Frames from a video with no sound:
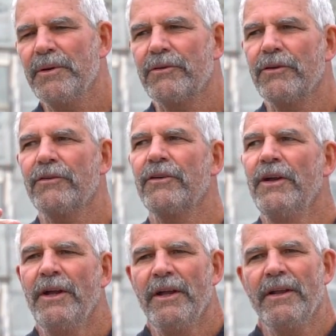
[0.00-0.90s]
It's just,
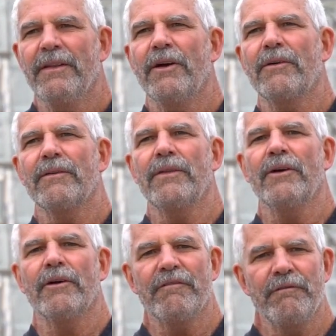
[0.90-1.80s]
they're,
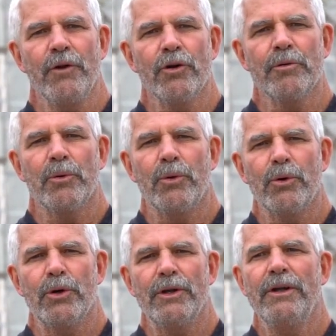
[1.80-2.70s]
they're a fuller
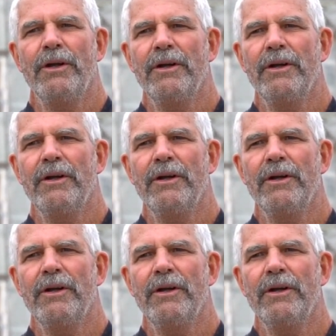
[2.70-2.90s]
board,